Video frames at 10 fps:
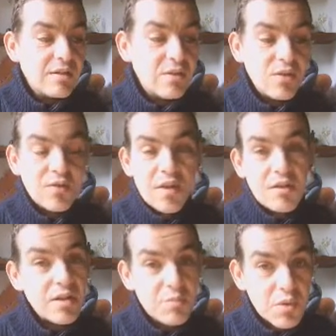two
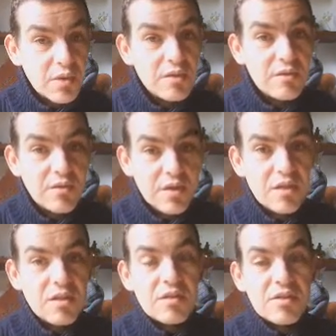very important
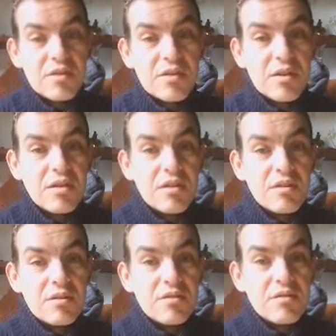figures
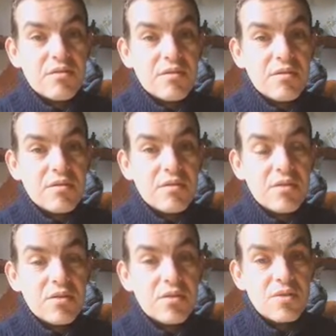
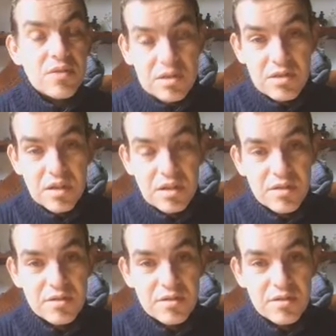to Sintra.